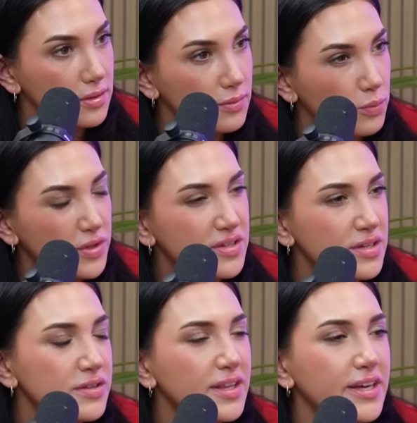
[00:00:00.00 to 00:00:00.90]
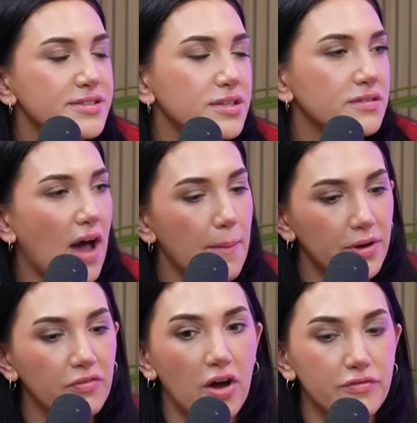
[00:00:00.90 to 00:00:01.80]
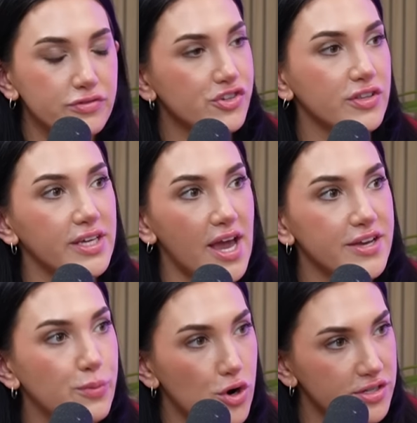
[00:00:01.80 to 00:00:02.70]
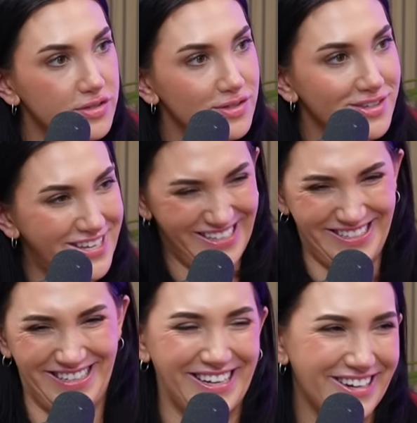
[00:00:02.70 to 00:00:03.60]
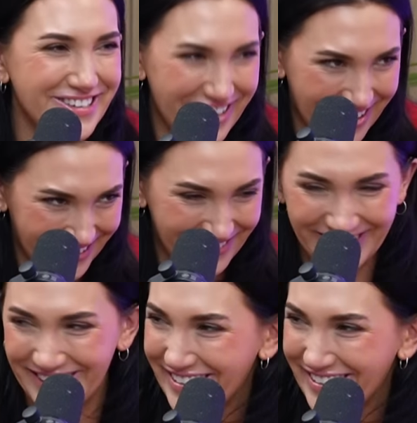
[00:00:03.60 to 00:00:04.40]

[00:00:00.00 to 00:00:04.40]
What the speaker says: Well, did it like is the topic of conversation like yay sports? Like, are you talking about